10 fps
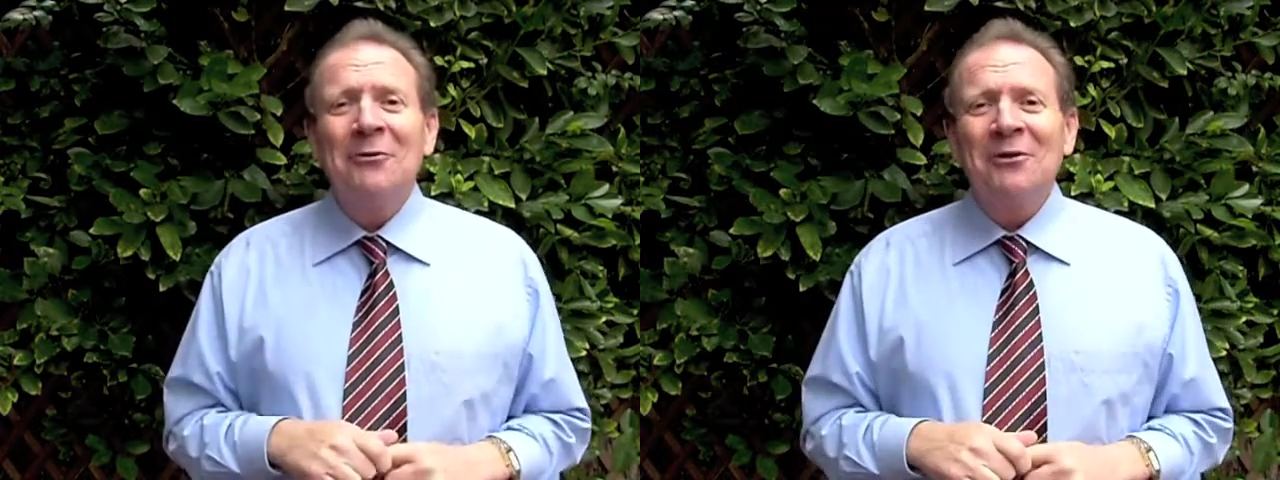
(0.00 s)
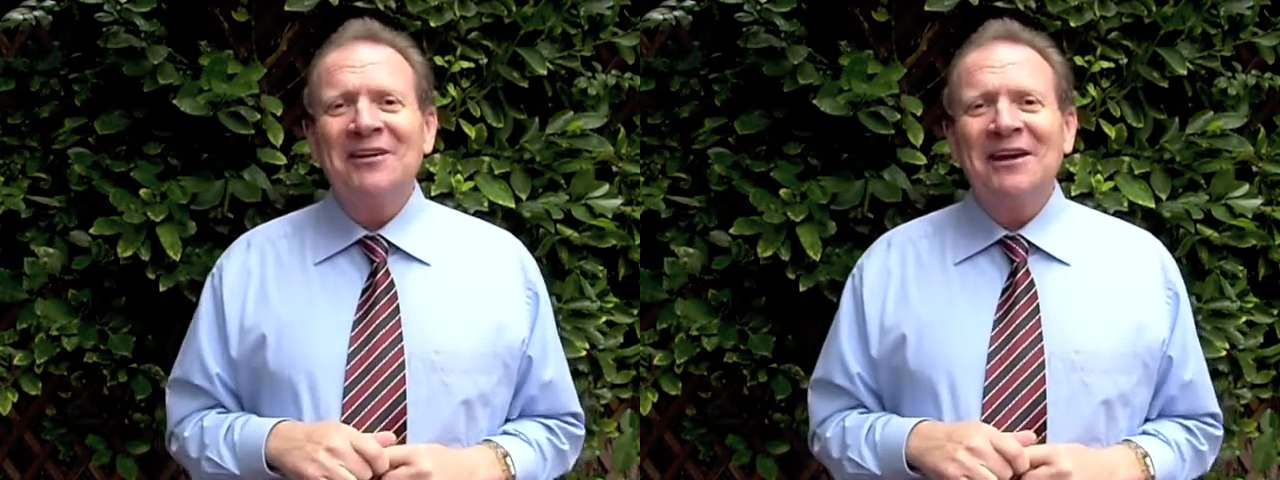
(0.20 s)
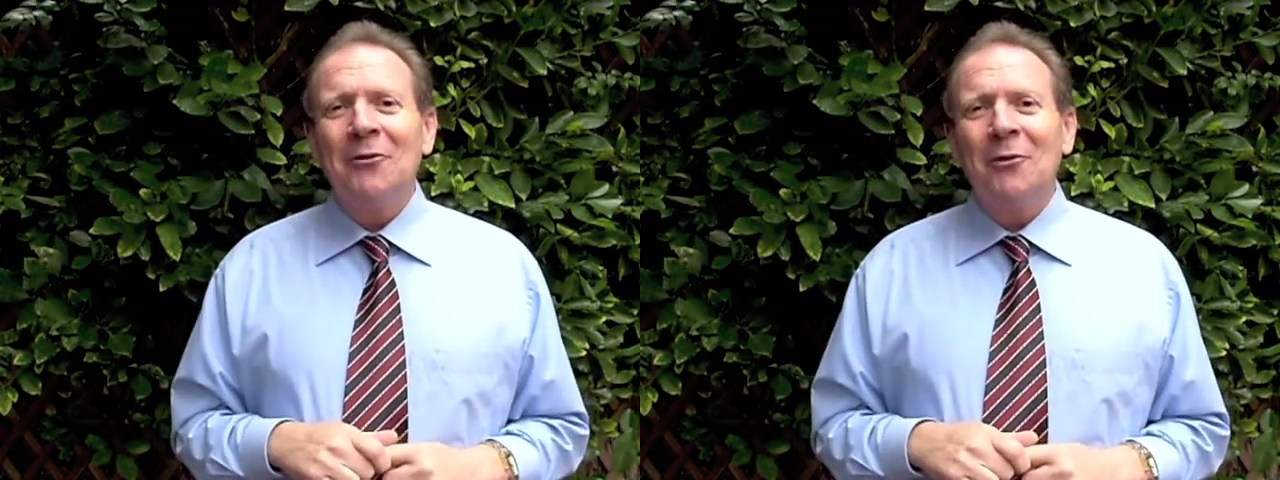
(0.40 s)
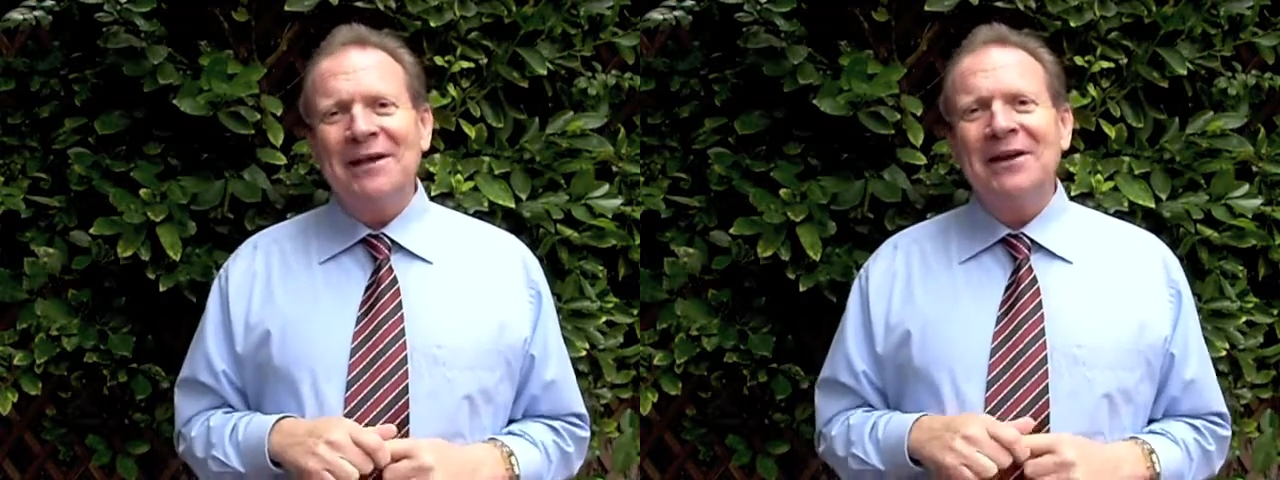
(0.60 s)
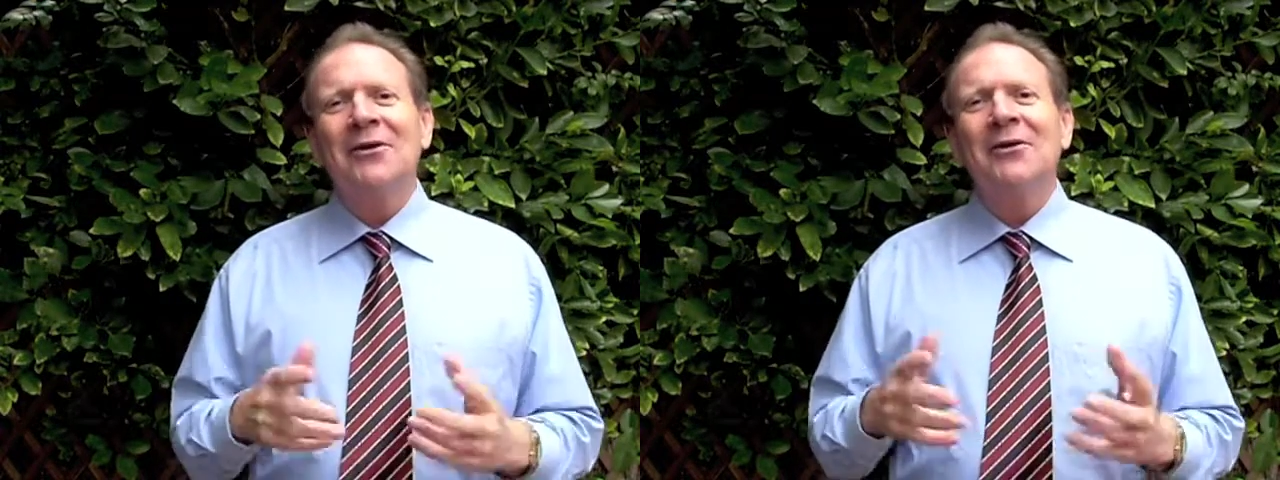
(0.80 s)
one of our
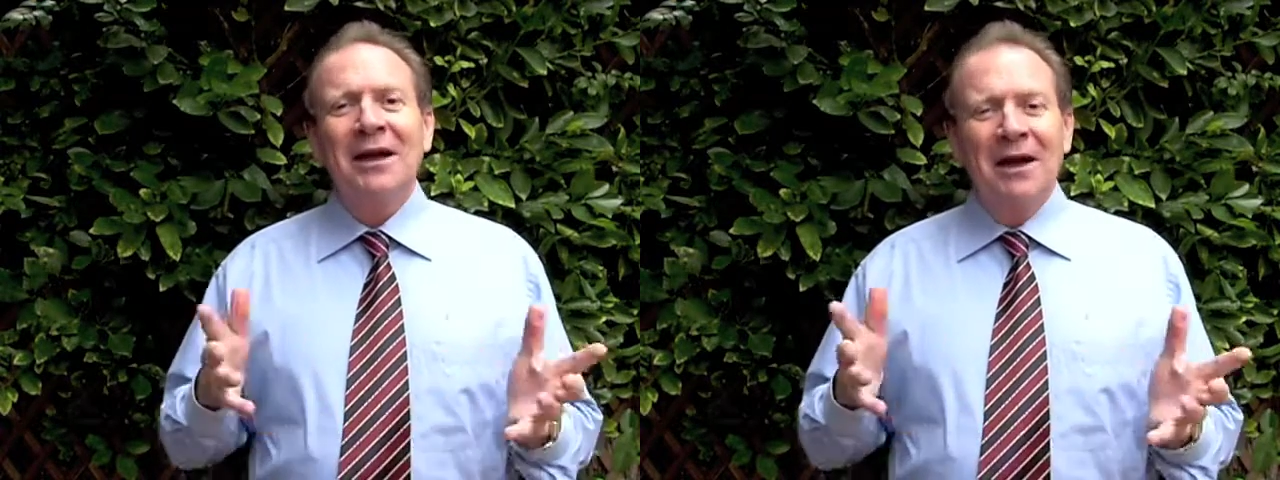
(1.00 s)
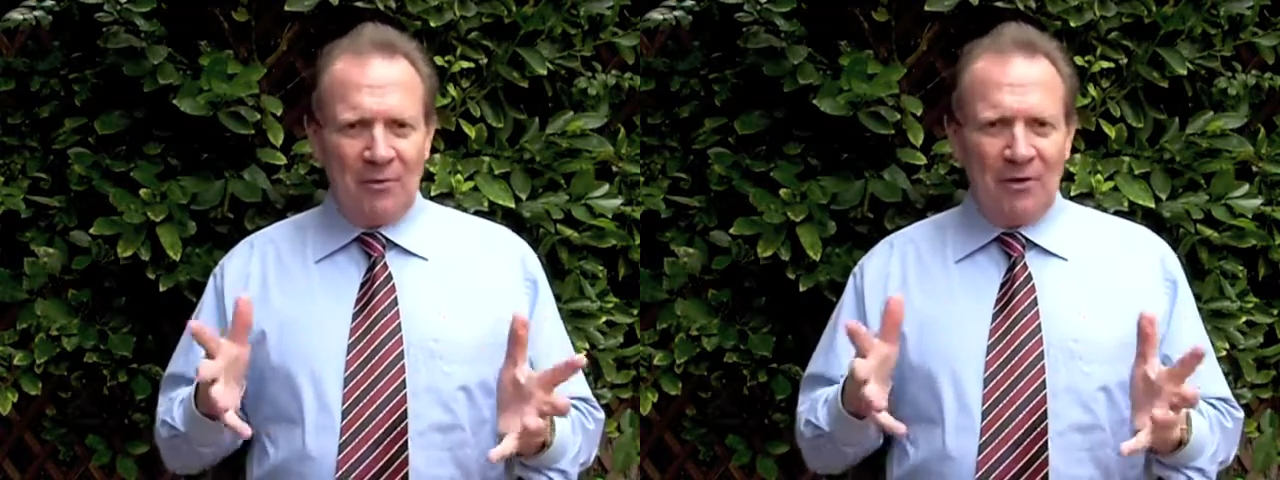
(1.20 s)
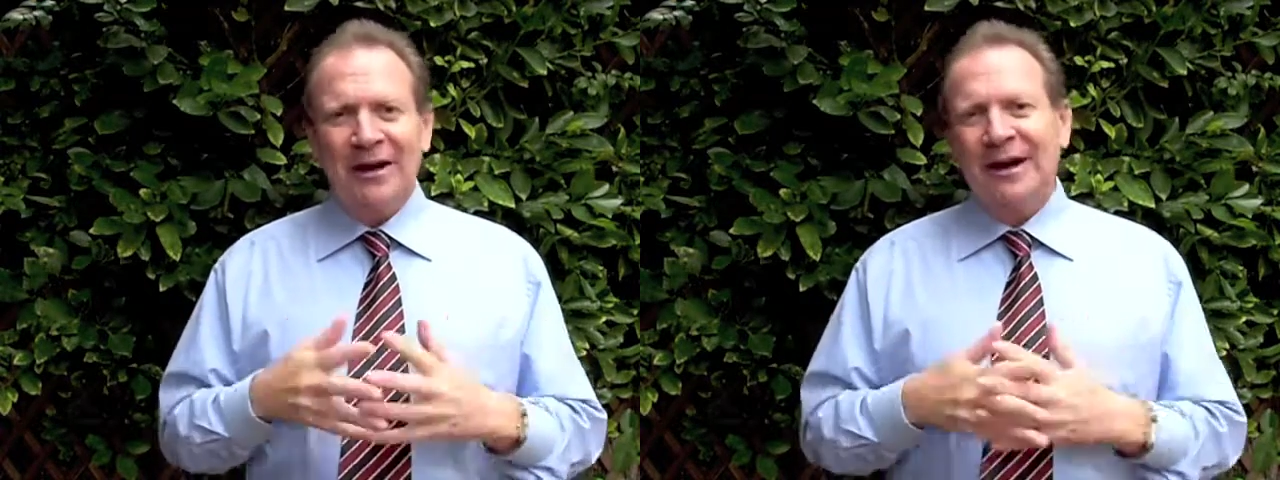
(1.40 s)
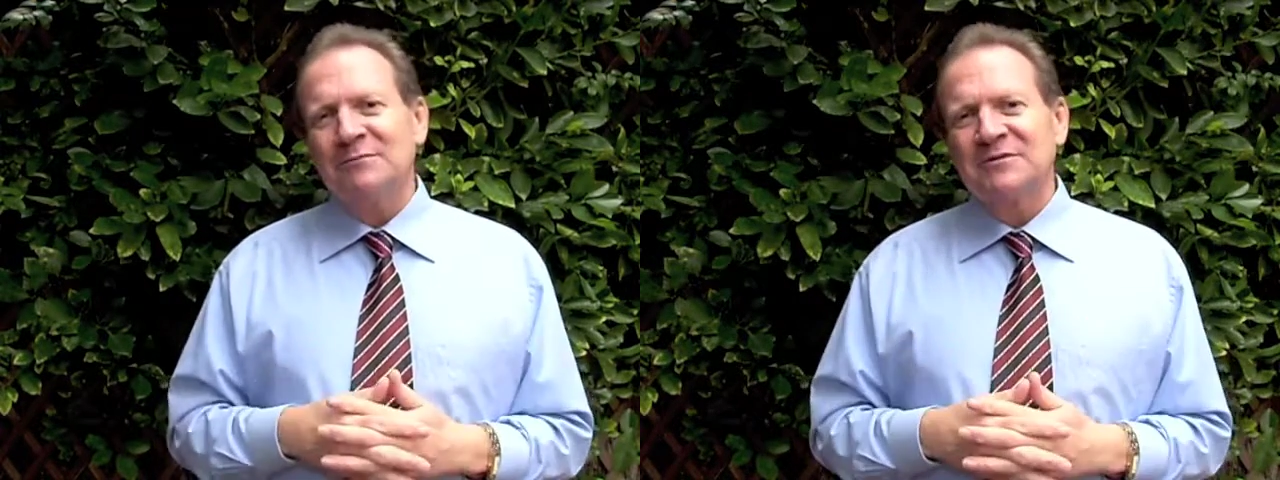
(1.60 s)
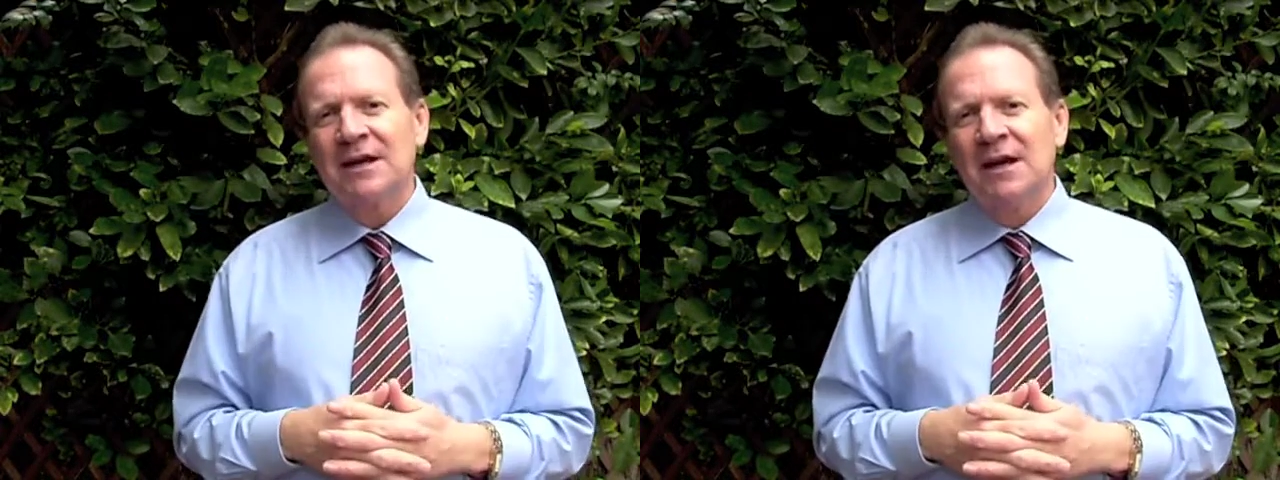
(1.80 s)
audio
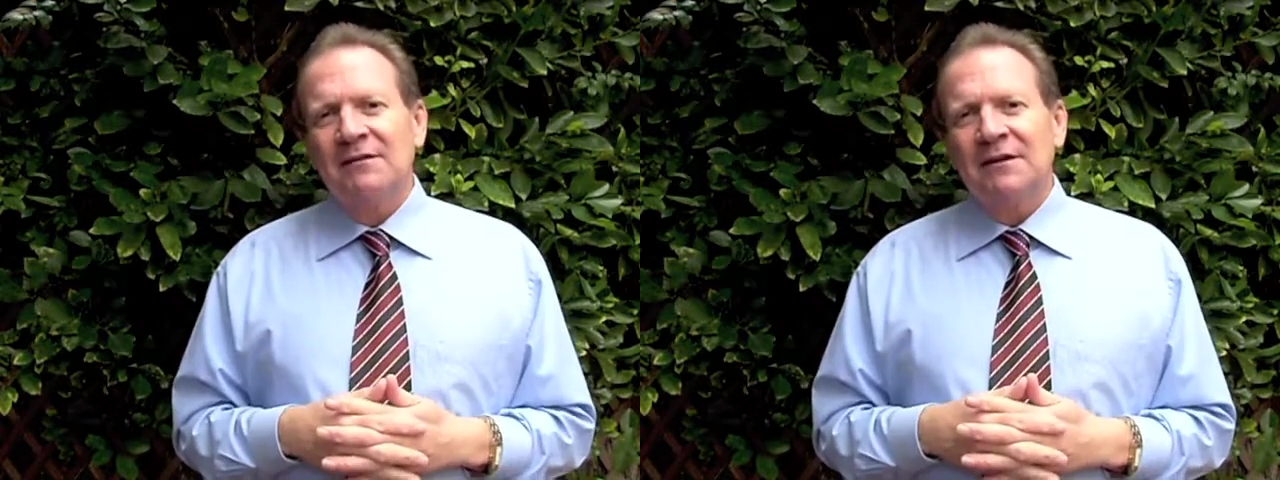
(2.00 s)
programs.